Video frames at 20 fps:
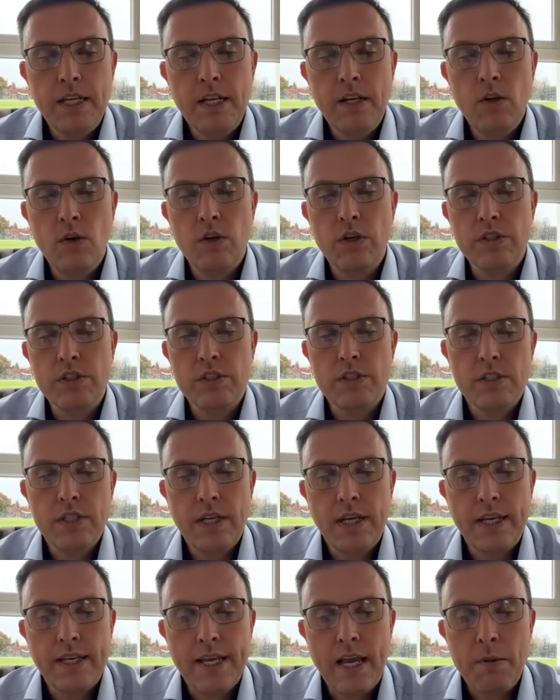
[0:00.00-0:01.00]
Look at
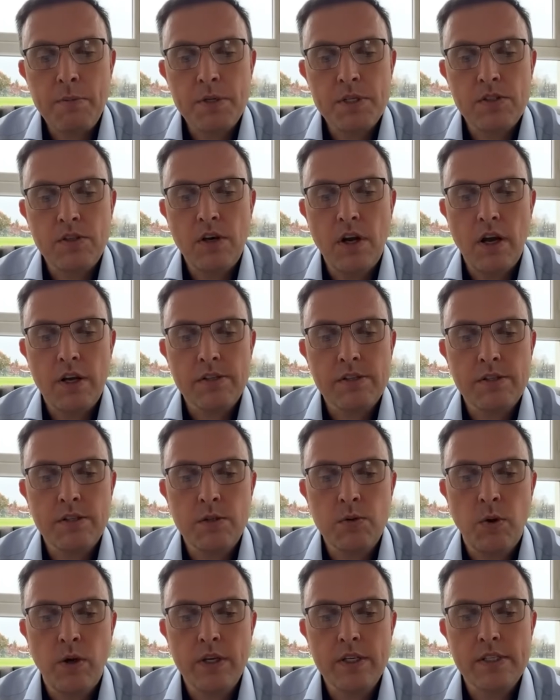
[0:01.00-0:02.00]
Gabby's Cross. The
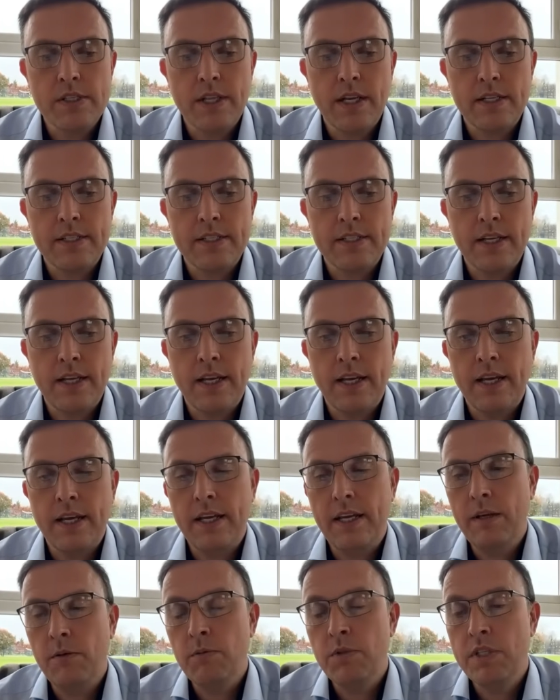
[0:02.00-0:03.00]
twice that
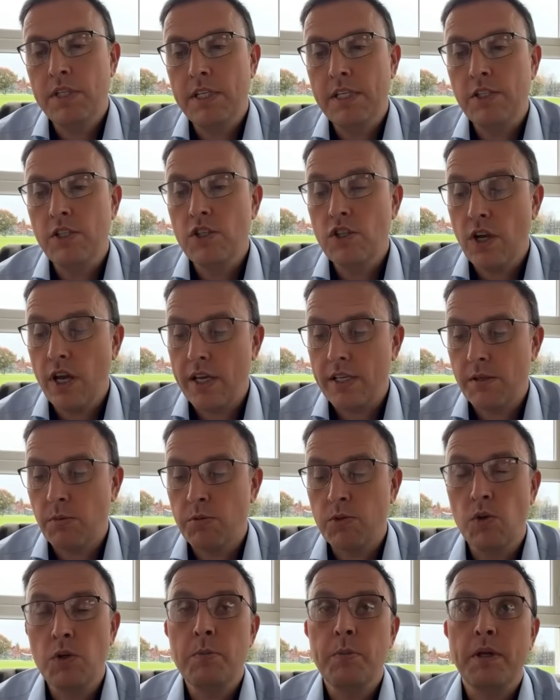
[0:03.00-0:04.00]
it was a decent chase. It
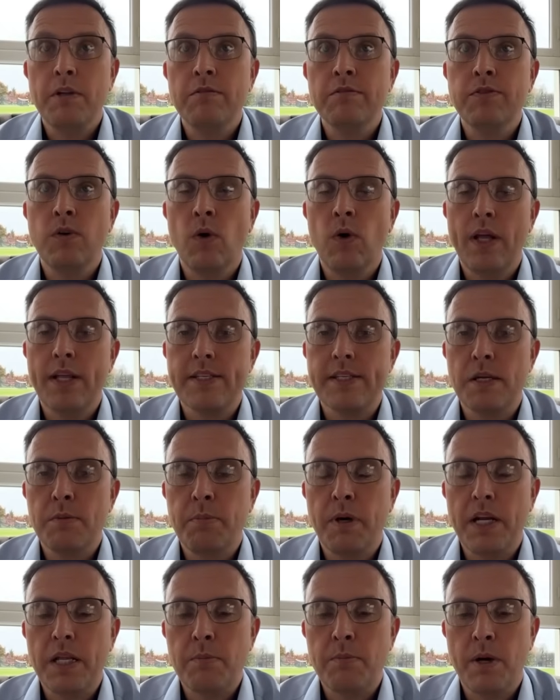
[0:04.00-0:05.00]
was only beaten 4 lengths in the
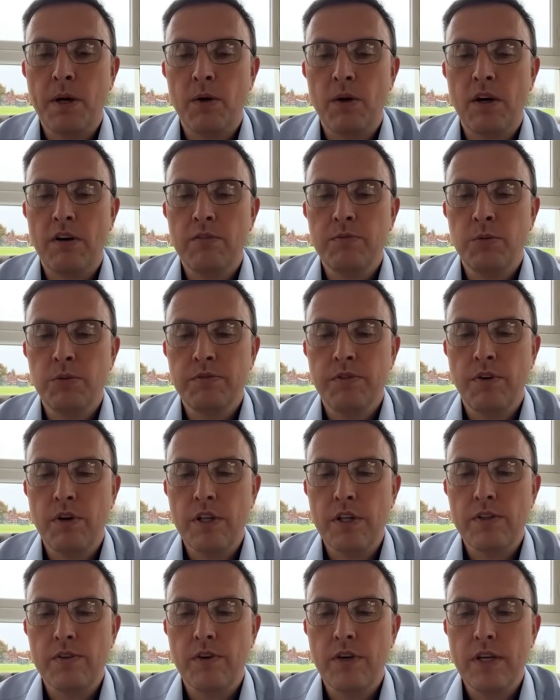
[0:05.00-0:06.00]
Paddy Power of
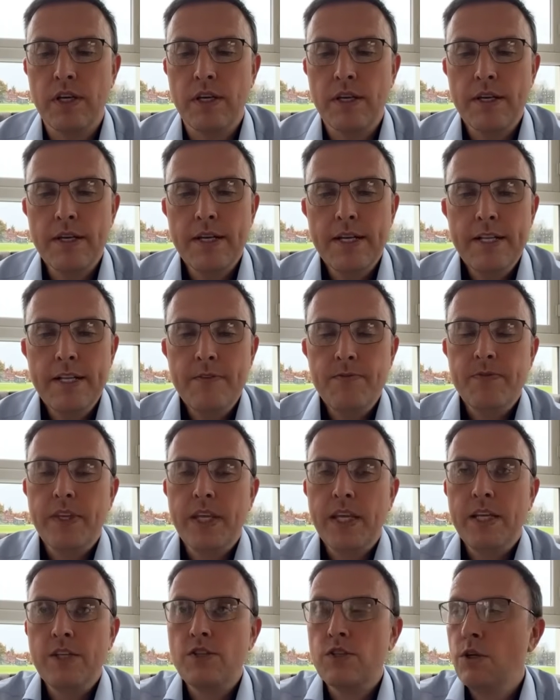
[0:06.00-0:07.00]
143.
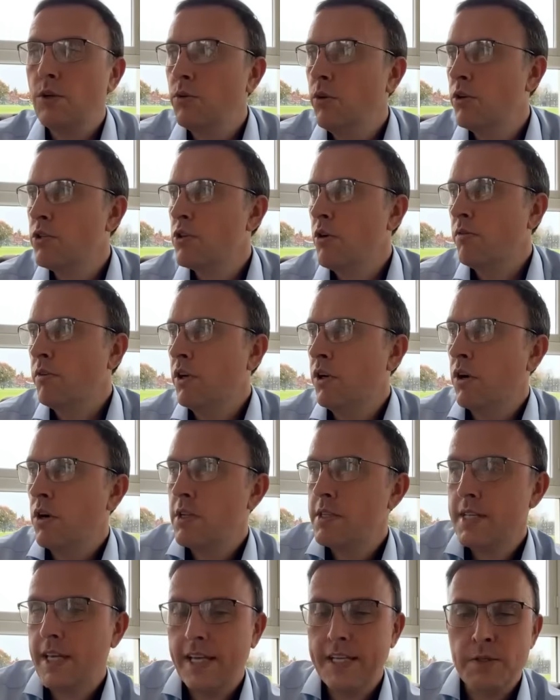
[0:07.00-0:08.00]
His 2 runs over hurdles
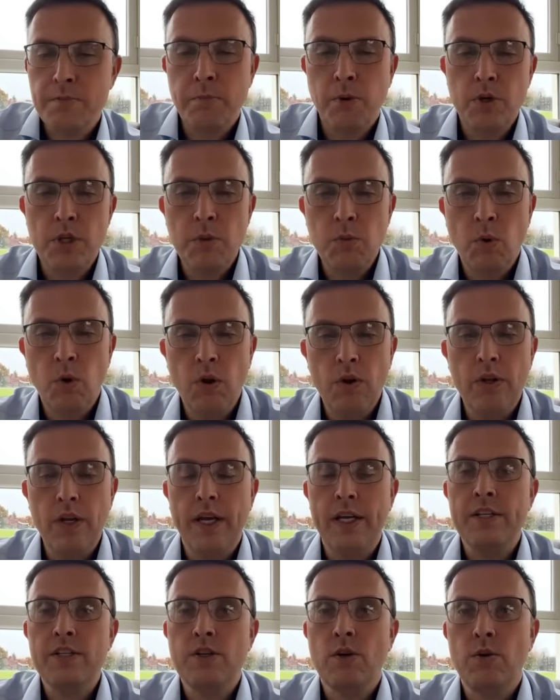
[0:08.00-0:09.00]
against Buddy One
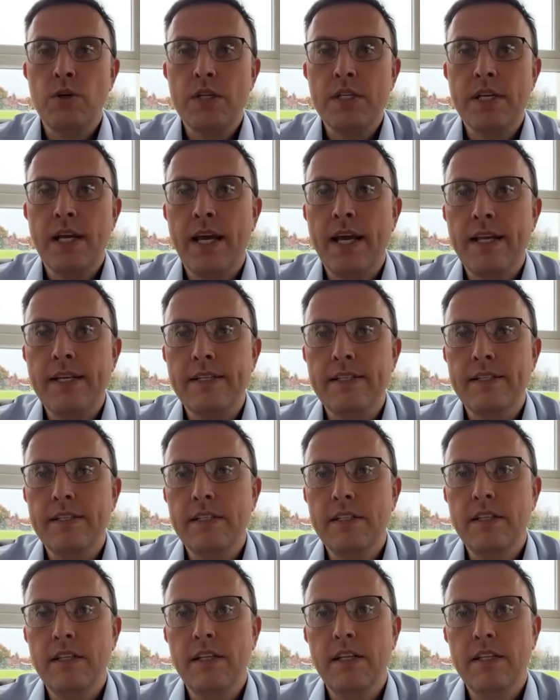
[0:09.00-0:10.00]
and Jody Ted,
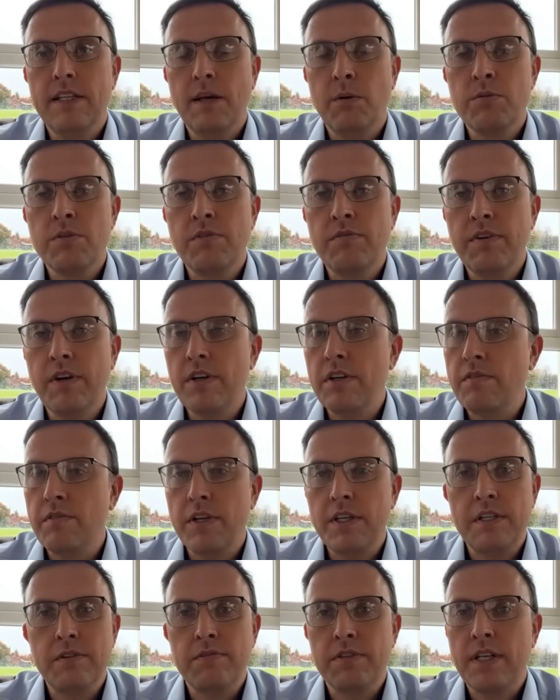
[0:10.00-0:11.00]
that was a very,
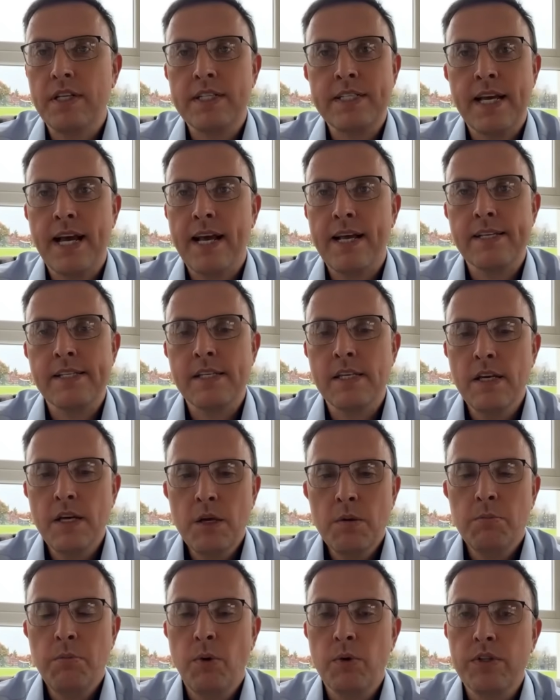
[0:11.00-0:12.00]
very difficult task.
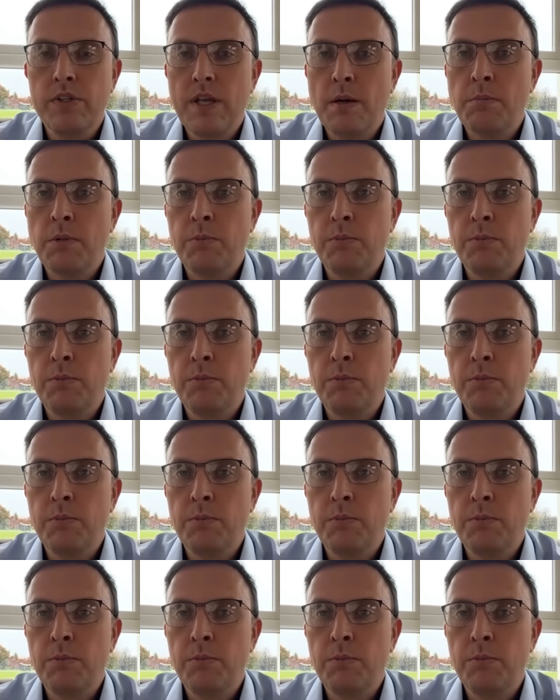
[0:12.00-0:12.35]
Both of them are